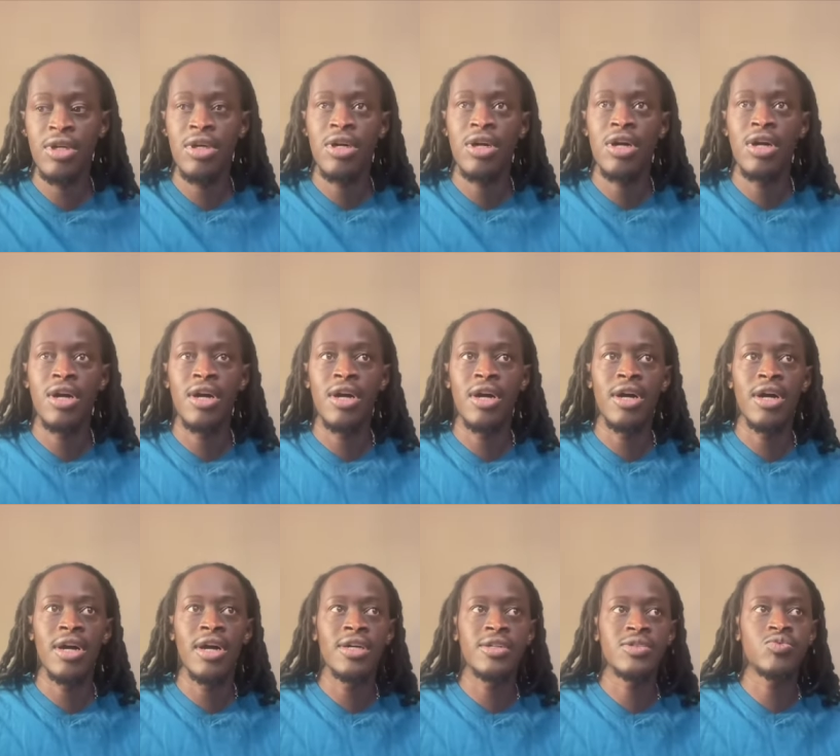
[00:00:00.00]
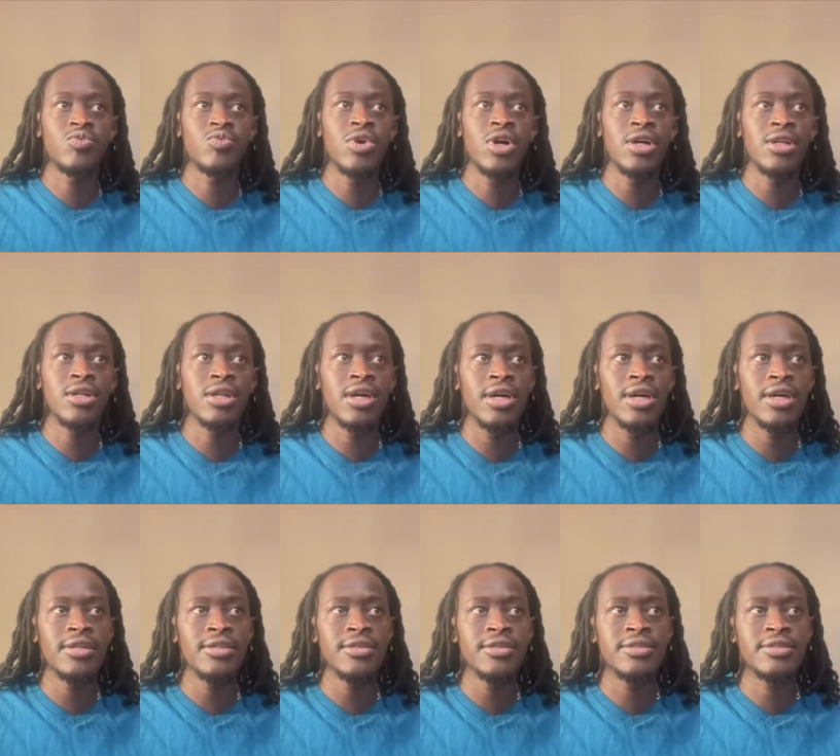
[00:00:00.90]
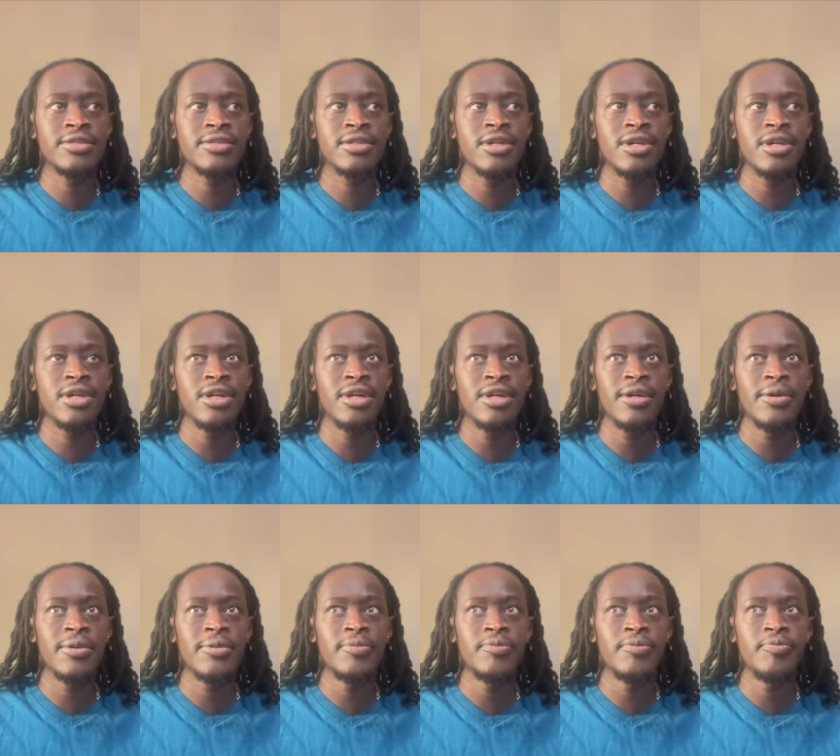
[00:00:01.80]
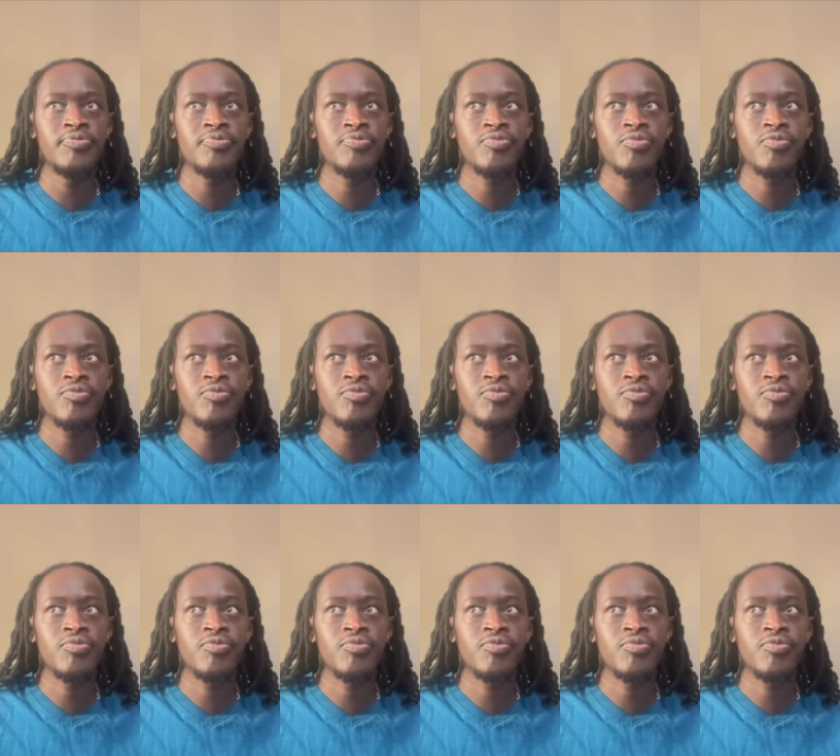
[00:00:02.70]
uh, as well as um,